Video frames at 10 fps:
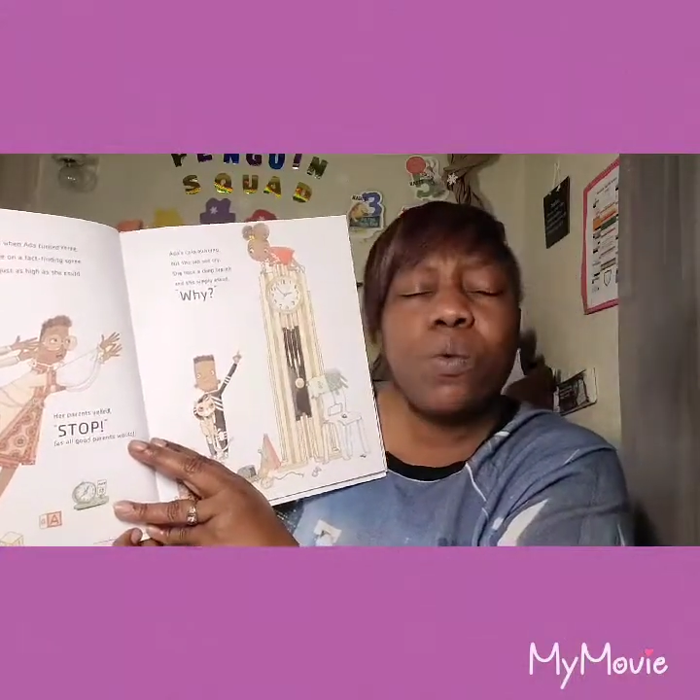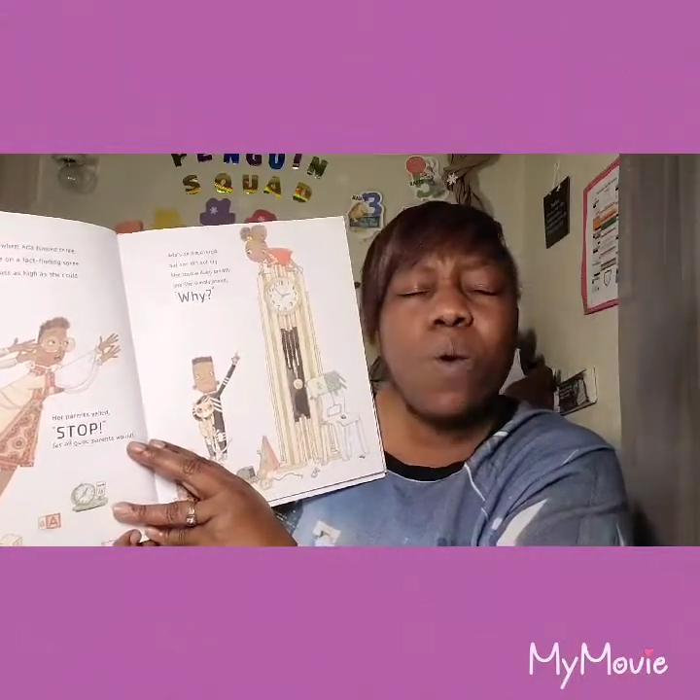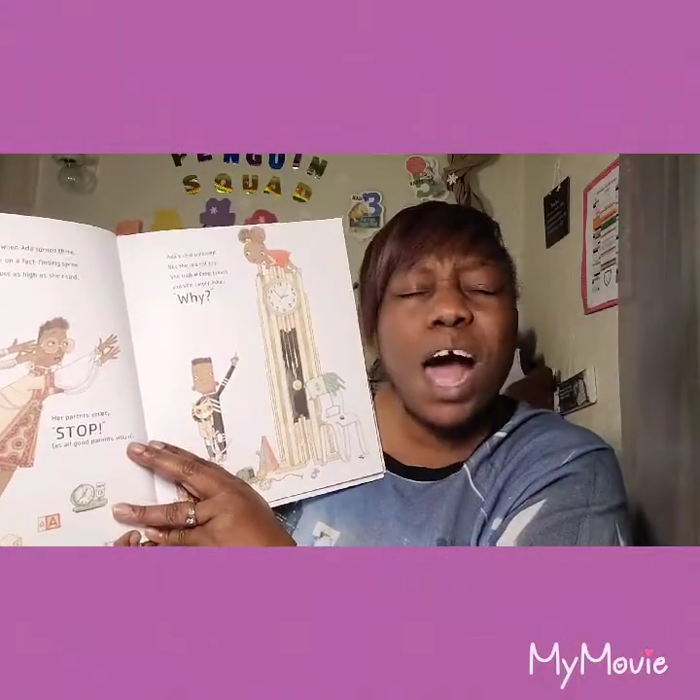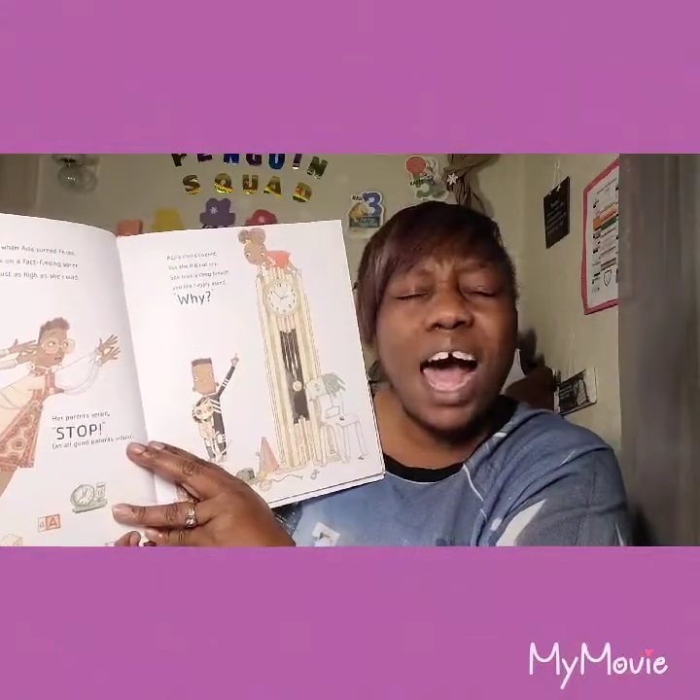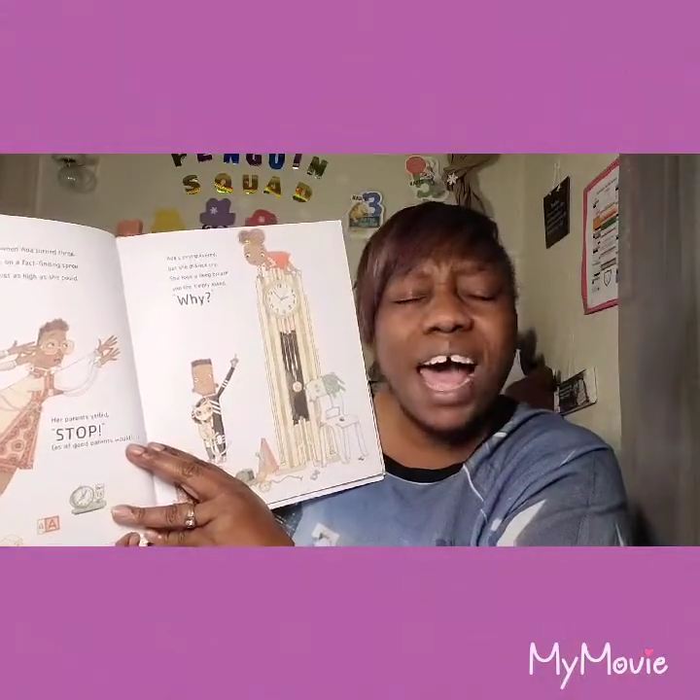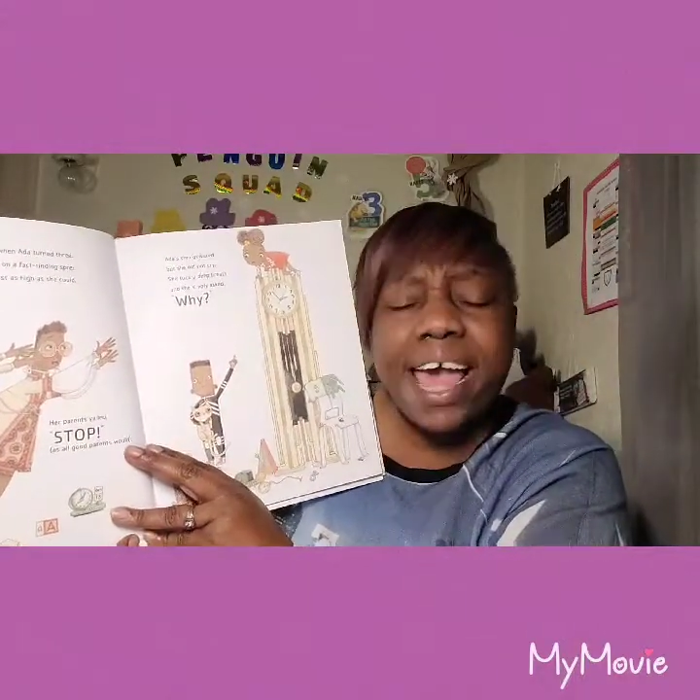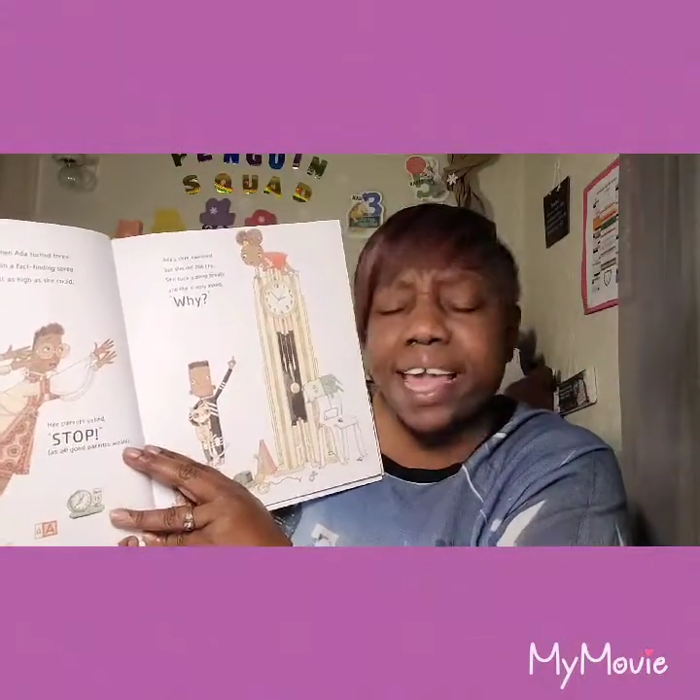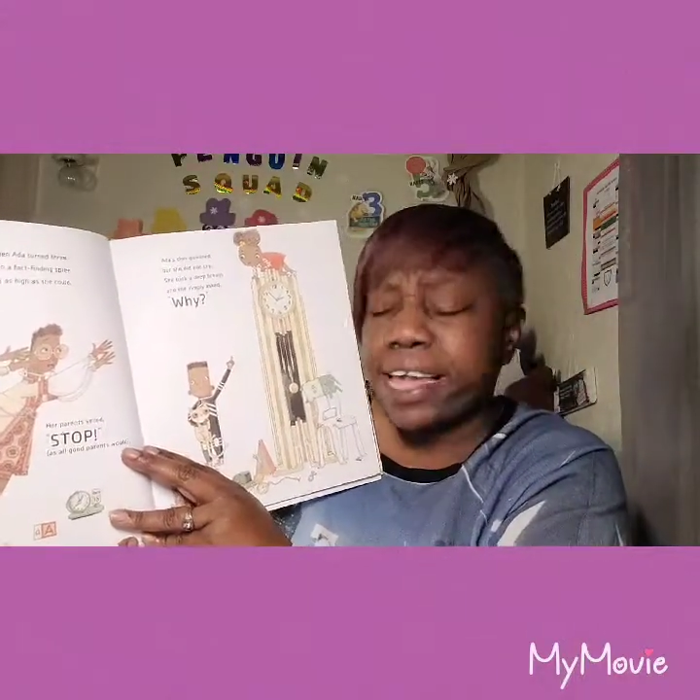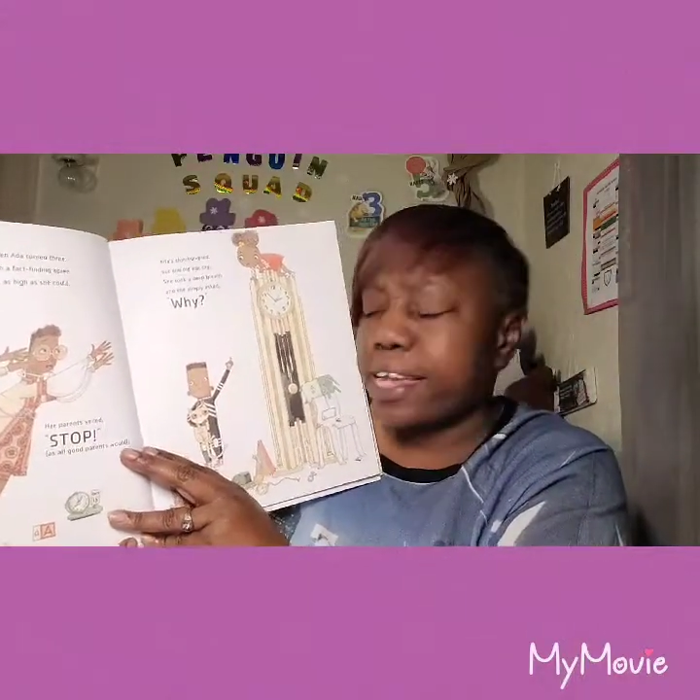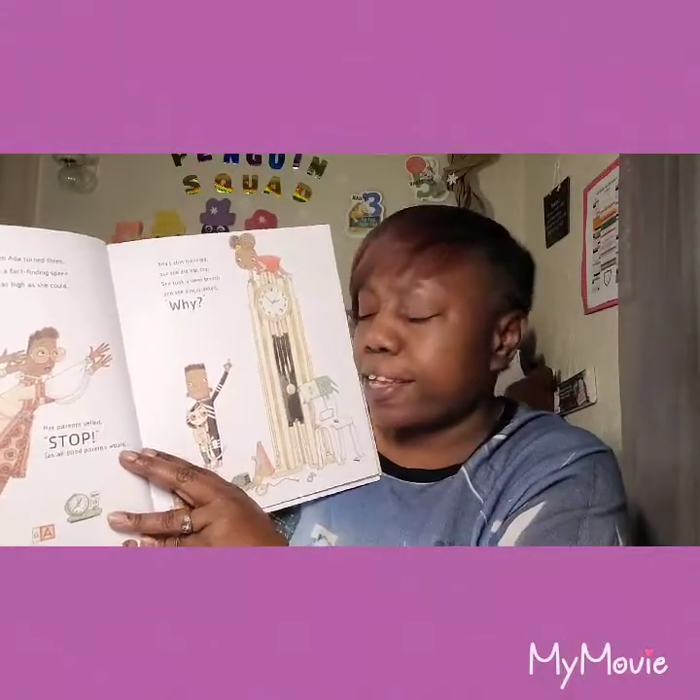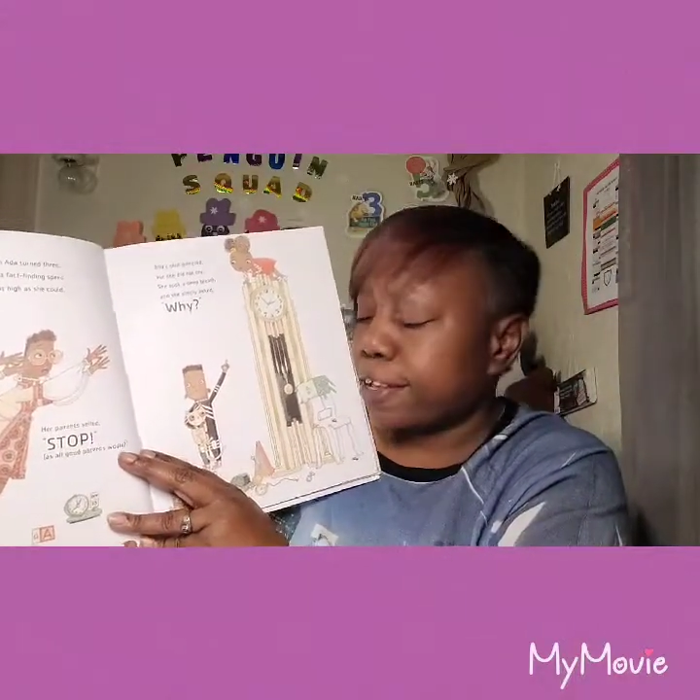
"Why?"